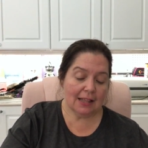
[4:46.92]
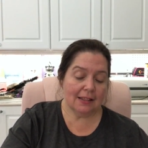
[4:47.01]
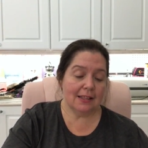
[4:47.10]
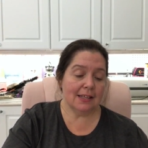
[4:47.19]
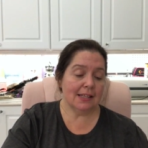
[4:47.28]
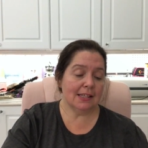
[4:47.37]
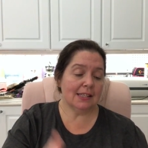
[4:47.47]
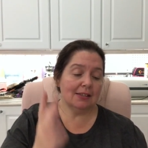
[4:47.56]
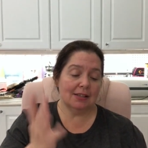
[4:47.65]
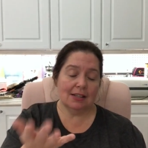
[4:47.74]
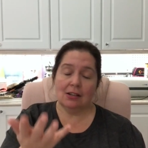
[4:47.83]

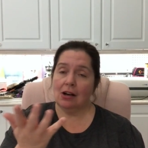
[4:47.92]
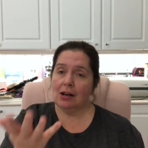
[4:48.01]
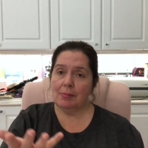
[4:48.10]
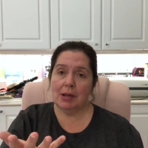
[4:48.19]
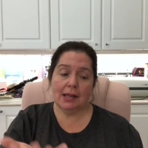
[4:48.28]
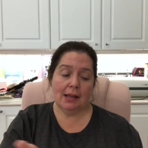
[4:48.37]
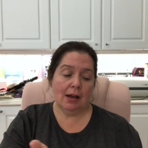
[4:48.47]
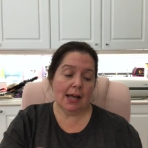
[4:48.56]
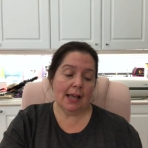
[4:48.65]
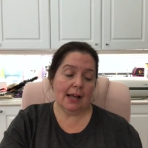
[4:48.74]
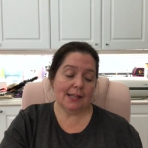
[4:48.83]
This caught my
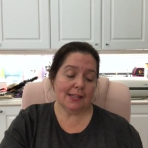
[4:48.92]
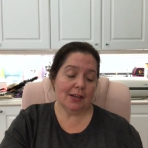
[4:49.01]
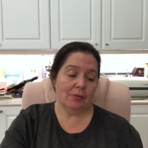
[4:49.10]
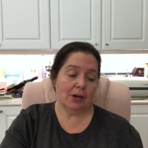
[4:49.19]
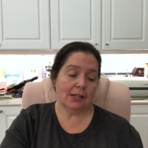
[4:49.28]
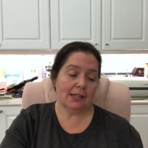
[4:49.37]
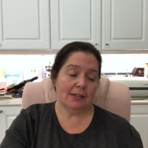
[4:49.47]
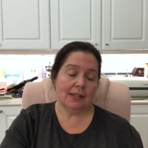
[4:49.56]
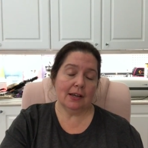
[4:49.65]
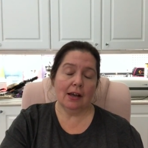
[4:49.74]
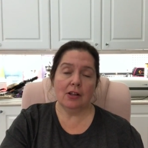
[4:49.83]
eye as I walked down
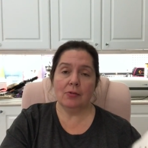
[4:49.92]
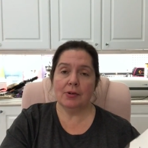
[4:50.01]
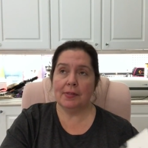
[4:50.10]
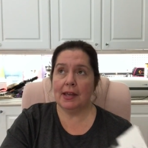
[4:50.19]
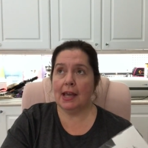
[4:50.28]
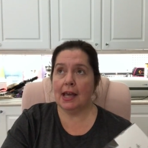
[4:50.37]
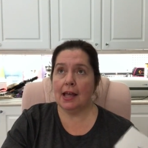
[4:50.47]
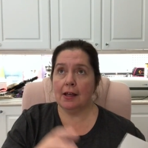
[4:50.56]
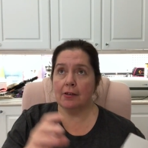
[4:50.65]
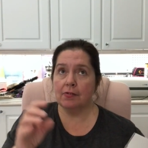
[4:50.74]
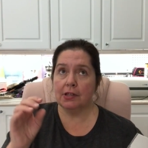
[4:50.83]
the aisle where they
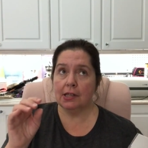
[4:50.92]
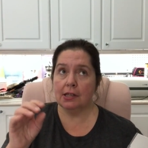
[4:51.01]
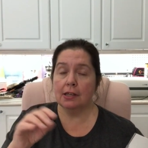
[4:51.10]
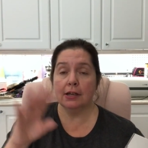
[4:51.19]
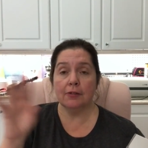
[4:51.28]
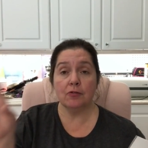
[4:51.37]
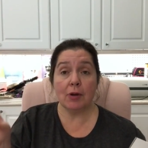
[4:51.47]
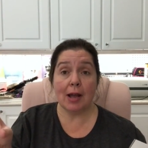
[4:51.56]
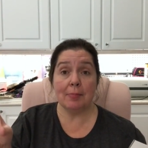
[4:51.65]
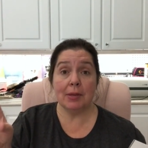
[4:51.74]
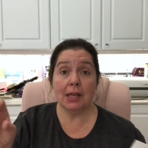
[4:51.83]
have the gift
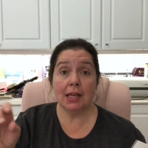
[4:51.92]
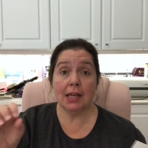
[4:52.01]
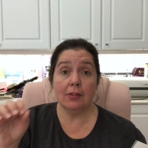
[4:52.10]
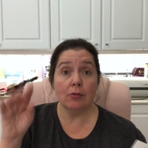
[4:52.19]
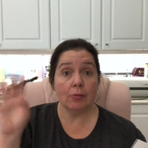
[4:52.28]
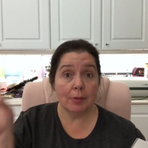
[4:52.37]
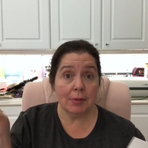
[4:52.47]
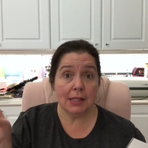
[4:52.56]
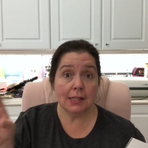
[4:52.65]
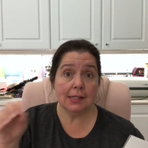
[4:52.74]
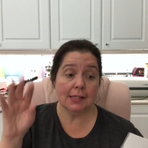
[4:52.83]
wrapping and the
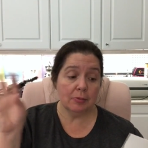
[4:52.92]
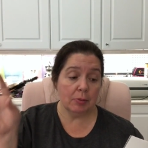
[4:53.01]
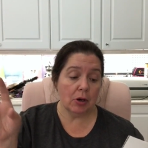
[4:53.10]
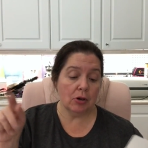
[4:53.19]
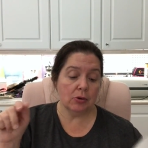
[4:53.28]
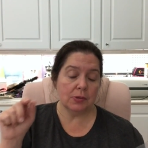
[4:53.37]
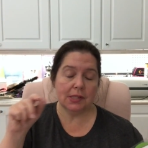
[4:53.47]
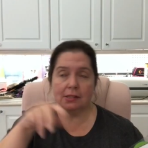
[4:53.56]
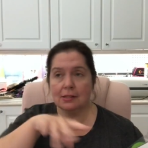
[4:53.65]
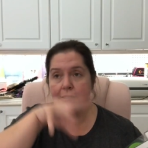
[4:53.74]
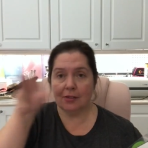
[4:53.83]
ribbons and the bows
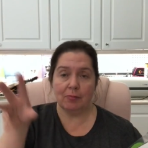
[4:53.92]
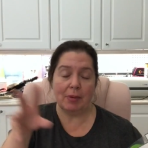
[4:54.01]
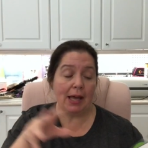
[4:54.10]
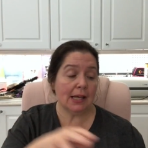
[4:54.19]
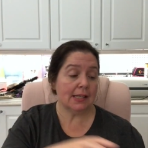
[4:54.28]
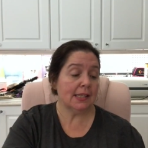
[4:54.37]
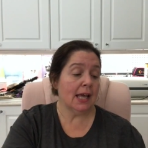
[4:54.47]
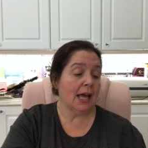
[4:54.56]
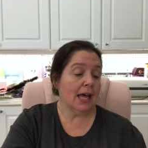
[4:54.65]
and gift bags.